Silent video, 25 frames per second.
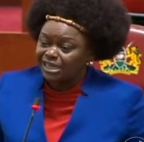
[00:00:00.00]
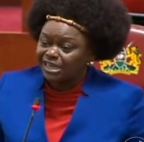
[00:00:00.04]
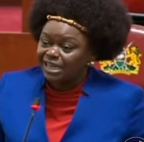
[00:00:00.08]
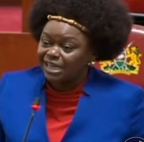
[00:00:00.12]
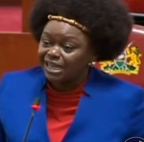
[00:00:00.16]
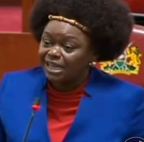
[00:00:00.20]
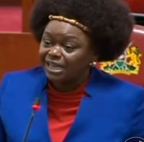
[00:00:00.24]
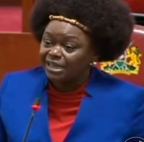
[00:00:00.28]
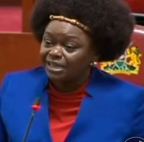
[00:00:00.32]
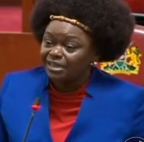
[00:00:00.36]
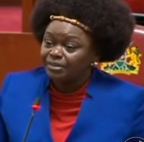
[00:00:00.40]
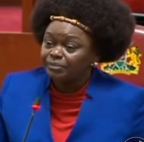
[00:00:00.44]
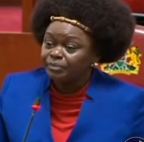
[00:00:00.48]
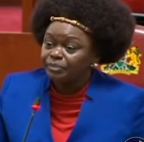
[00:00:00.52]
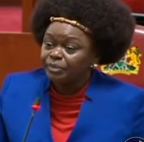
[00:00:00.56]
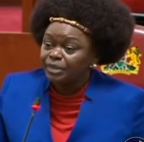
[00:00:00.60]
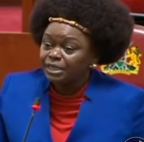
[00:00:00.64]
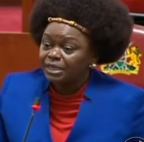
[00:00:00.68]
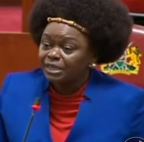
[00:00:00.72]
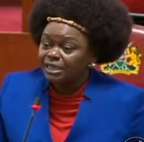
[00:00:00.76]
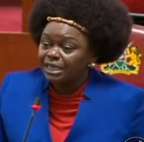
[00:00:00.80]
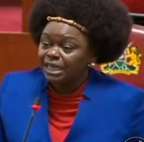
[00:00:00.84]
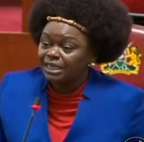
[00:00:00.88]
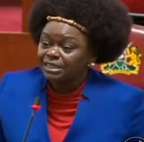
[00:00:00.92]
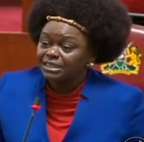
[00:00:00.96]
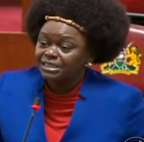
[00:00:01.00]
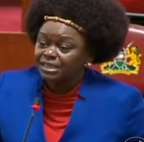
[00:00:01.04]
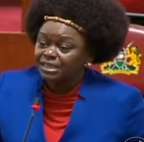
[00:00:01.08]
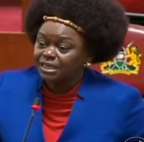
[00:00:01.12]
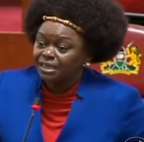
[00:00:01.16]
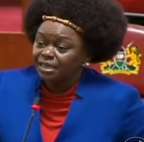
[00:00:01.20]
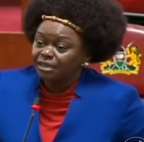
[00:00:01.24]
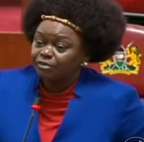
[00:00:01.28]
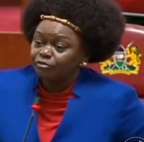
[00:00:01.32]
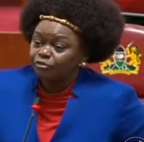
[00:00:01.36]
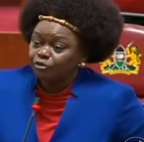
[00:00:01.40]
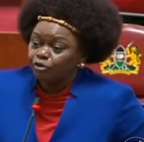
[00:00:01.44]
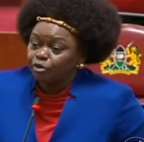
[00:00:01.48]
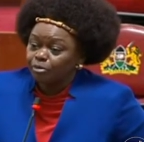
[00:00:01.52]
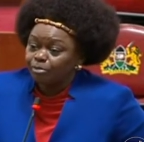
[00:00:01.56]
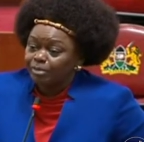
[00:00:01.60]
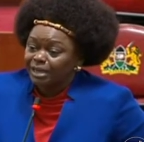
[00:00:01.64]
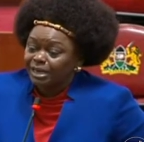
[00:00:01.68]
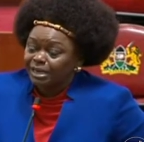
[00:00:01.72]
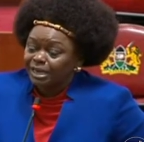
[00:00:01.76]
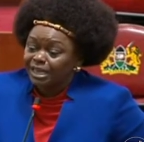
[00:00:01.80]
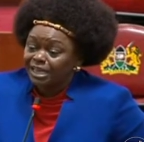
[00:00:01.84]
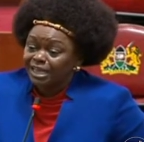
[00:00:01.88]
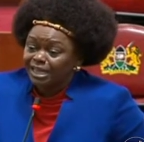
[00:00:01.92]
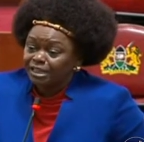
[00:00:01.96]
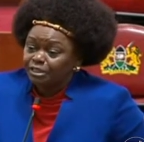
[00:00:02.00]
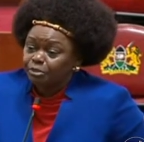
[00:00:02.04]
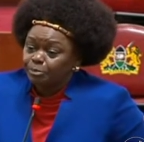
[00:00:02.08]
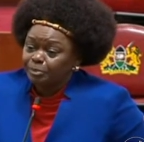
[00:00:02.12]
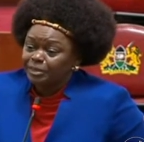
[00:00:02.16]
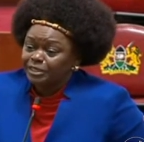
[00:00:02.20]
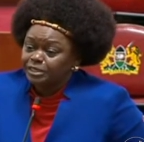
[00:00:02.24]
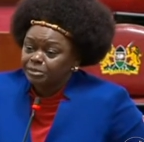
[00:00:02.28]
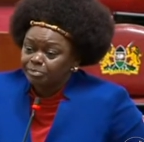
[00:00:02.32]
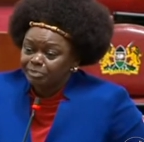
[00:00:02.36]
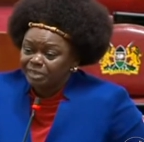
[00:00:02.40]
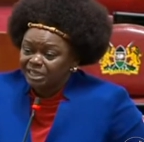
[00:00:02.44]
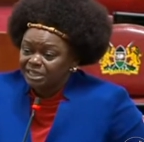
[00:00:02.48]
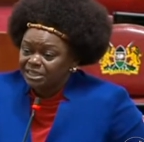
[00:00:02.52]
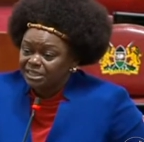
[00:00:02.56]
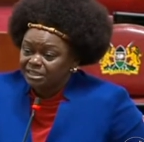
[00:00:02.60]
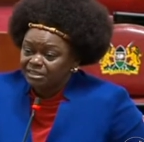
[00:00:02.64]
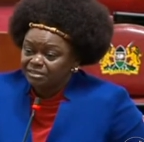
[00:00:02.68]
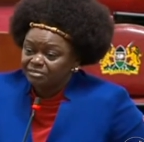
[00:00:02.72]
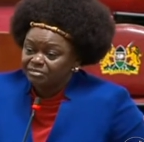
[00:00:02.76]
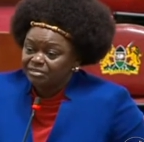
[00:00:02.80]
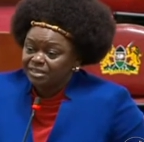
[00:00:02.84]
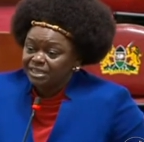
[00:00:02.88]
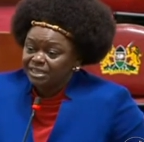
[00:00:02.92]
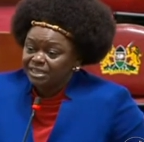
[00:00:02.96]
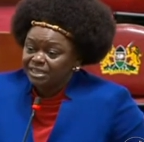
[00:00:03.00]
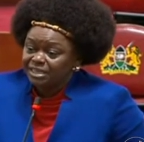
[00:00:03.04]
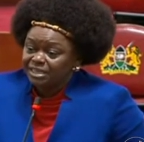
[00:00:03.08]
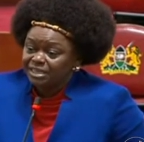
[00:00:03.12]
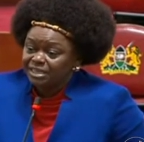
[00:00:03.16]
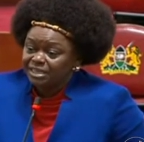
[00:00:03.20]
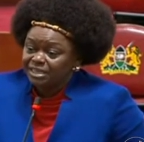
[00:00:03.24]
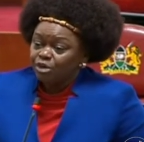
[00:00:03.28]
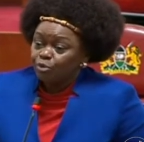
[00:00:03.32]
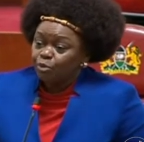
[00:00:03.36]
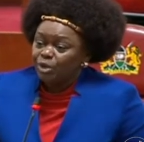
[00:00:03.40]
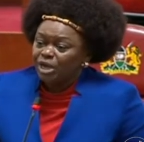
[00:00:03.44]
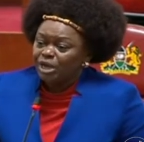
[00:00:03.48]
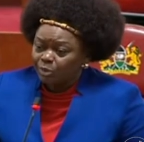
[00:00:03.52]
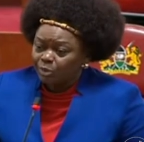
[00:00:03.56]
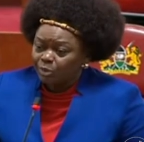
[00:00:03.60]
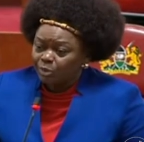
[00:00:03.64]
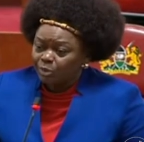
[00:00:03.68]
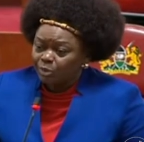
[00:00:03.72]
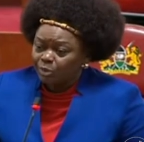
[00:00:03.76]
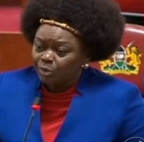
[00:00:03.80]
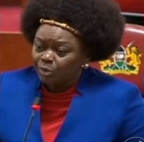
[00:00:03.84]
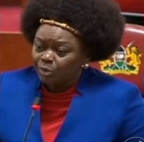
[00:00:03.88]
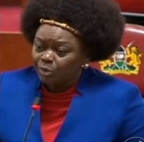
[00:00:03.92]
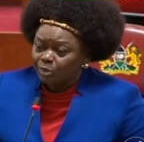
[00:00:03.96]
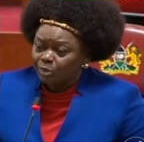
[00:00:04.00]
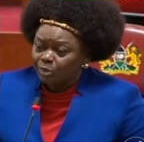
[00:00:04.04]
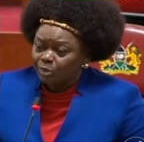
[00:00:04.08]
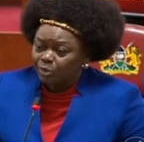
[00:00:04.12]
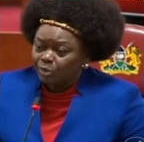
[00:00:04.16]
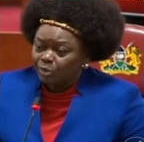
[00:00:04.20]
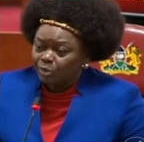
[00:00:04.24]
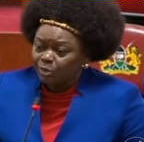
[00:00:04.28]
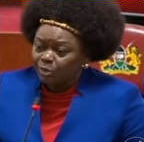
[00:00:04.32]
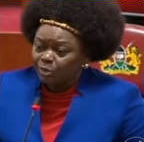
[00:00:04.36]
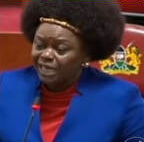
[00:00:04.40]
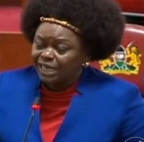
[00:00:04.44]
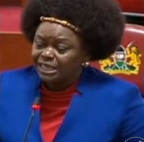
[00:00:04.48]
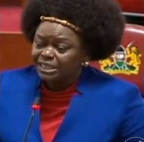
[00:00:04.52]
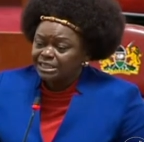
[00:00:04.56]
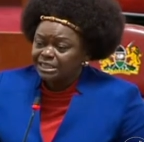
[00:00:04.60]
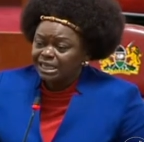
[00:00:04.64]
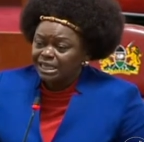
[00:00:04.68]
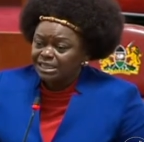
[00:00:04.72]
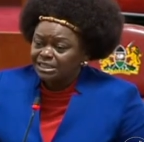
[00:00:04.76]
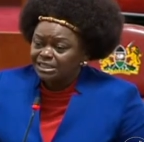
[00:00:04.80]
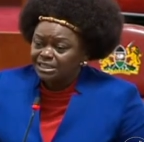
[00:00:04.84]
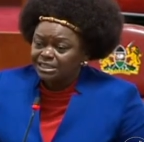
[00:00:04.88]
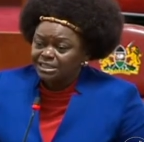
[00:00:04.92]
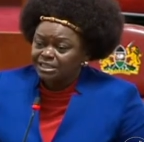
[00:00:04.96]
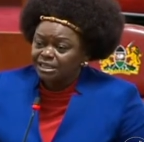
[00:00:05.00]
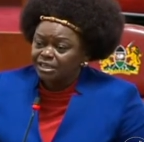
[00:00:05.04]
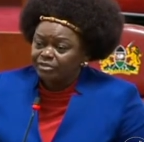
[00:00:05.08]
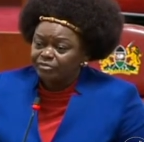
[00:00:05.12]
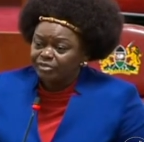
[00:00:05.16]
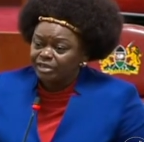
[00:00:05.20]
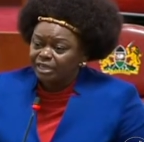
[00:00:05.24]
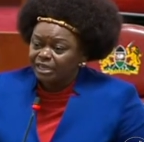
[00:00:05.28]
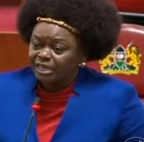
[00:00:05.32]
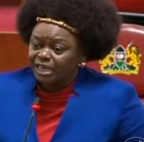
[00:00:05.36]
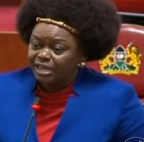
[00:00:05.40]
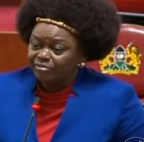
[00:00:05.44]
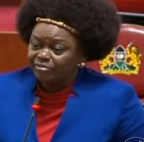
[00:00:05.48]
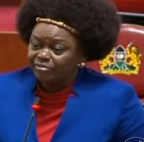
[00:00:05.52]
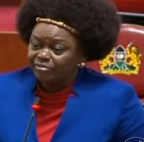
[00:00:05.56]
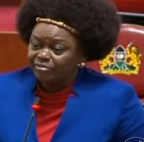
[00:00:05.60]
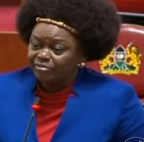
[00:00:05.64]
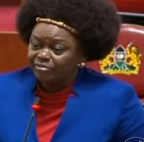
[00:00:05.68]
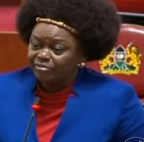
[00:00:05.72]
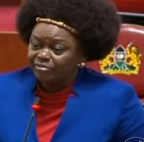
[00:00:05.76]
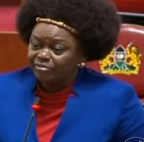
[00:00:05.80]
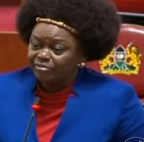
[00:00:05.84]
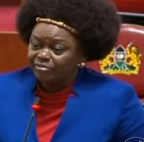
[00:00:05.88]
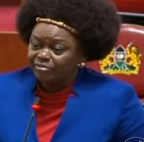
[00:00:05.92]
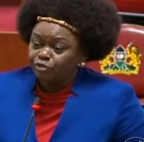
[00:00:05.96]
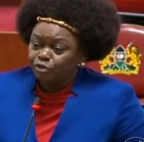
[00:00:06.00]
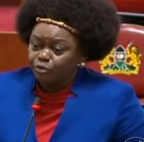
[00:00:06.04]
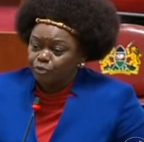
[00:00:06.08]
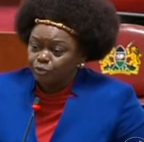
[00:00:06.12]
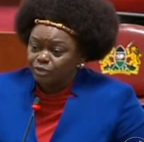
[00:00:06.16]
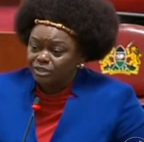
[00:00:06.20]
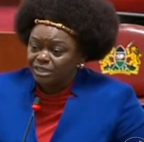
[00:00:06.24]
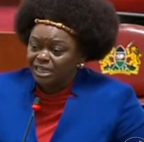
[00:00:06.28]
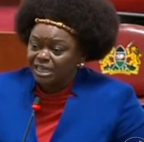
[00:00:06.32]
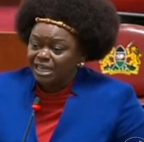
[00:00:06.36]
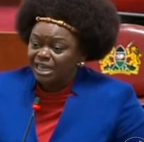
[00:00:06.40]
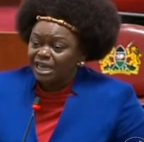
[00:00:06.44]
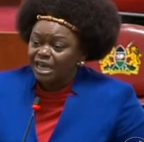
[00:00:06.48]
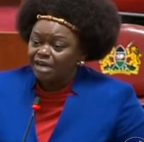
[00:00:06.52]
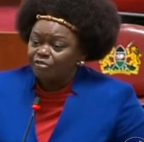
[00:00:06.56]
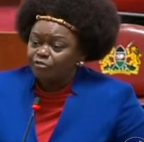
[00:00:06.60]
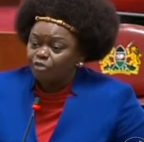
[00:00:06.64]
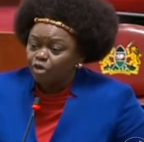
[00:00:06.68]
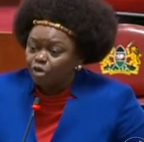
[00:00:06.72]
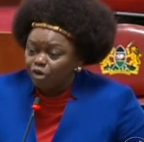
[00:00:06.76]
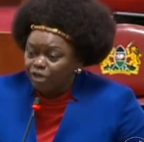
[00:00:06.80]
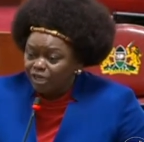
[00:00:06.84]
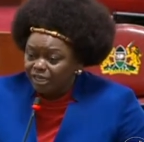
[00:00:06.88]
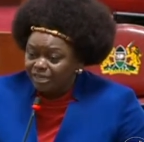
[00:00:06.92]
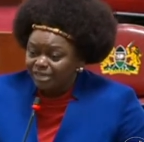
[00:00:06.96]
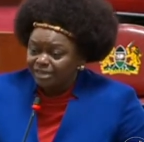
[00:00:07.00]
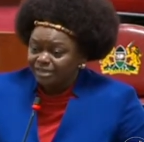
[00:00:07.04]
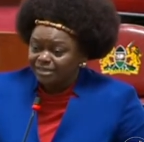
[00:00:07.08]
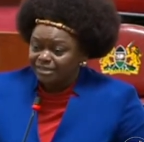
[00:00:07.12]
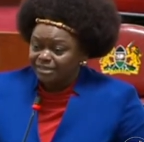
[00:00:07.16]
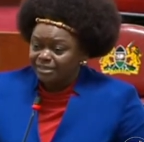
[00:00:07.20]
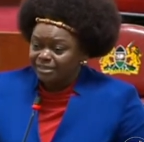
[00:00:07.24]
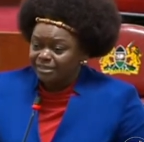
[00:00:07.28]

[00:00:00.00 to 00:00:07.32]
Nyakal that from a health perspective, where you are not sure, where research is giving divergent views, avoid.